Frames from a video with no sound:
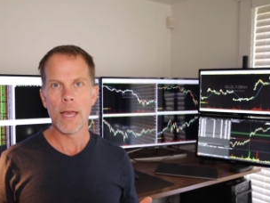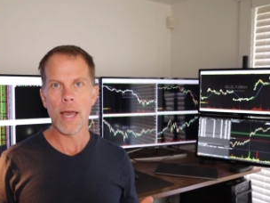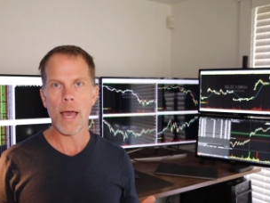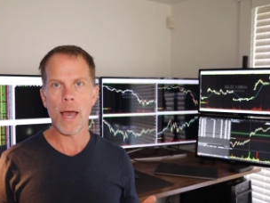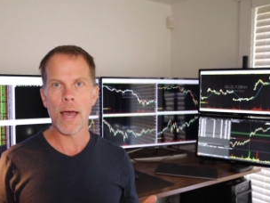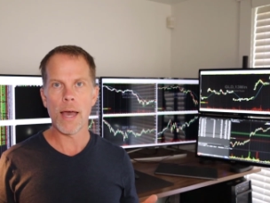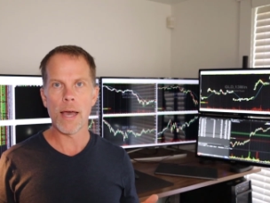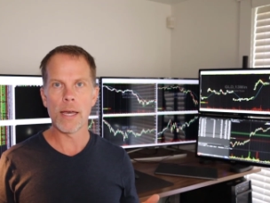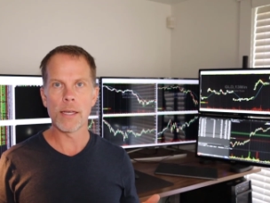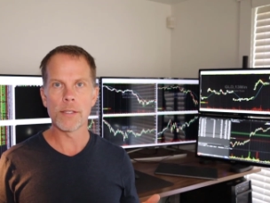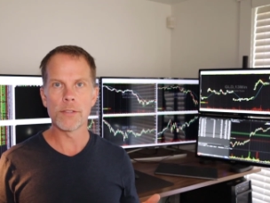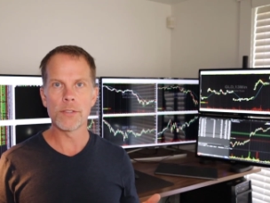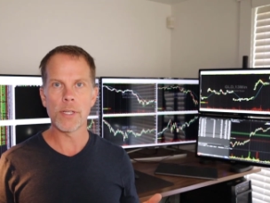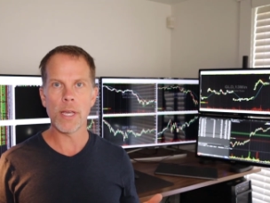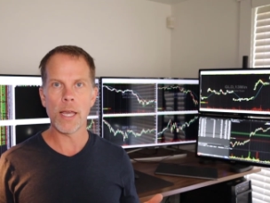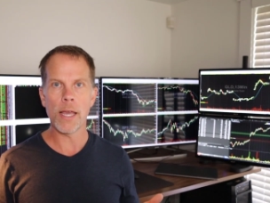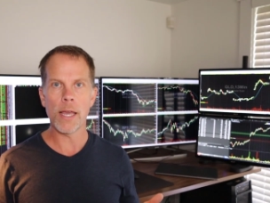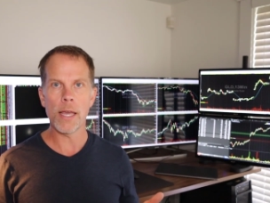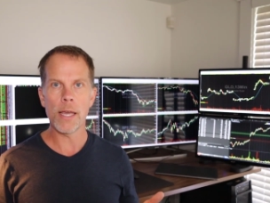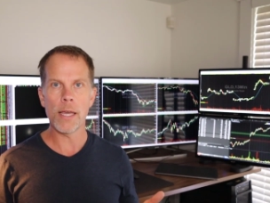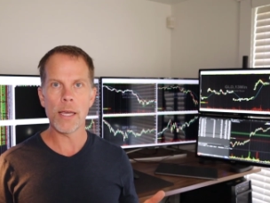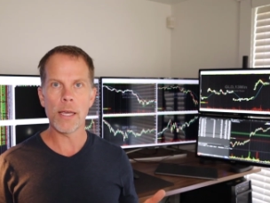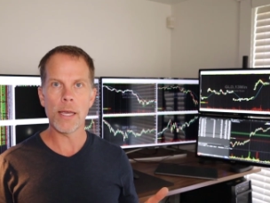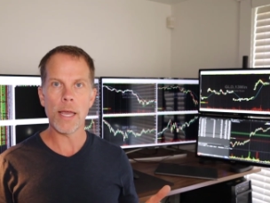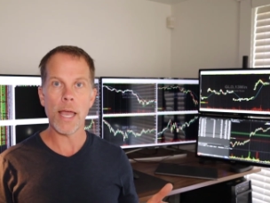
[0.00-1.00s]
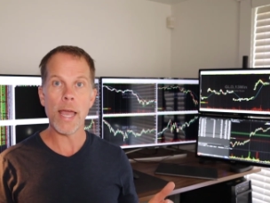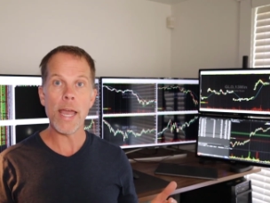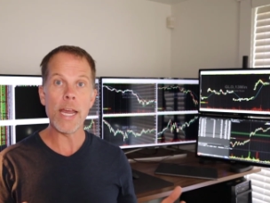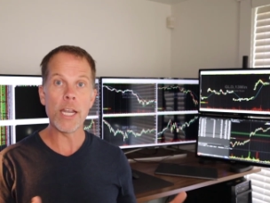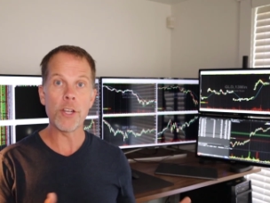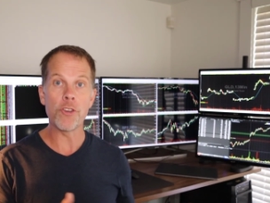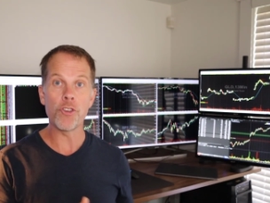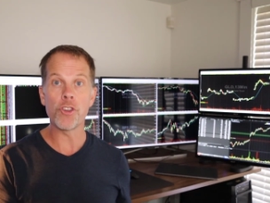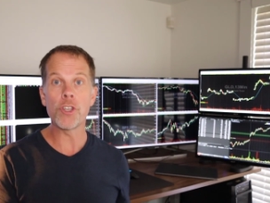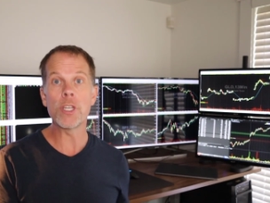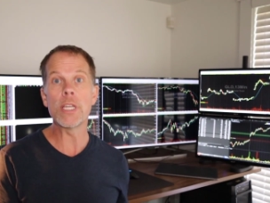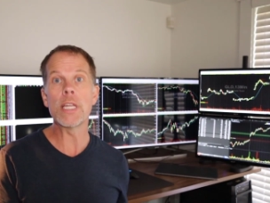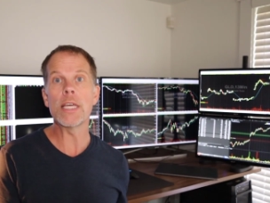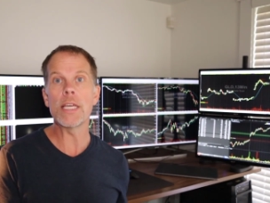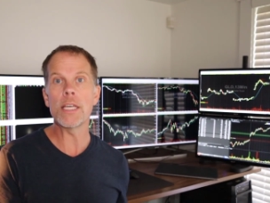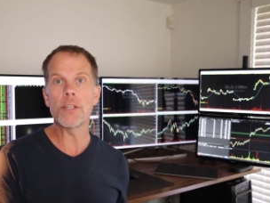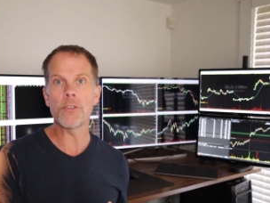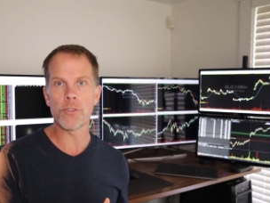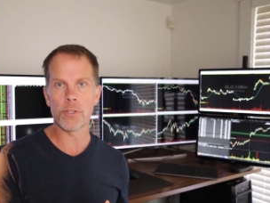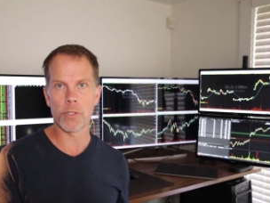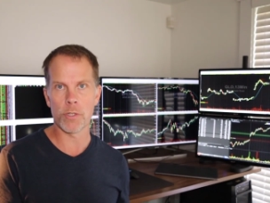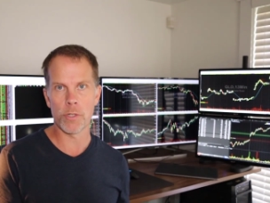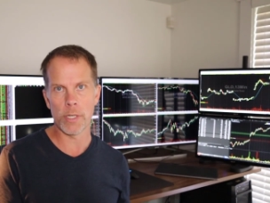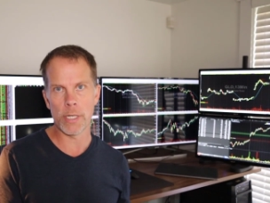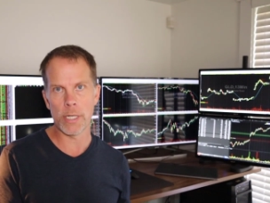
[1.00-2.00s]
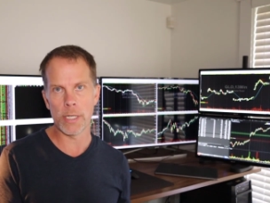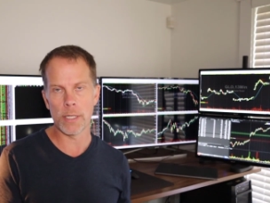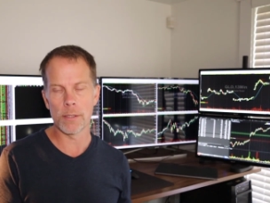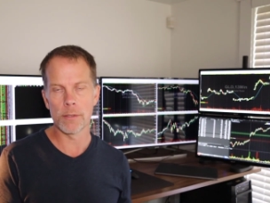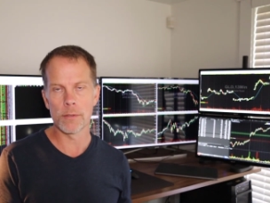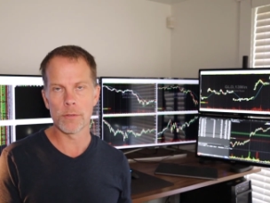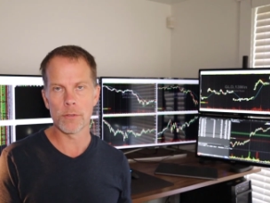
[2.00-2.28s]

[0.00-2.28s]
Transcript: as a HD screen.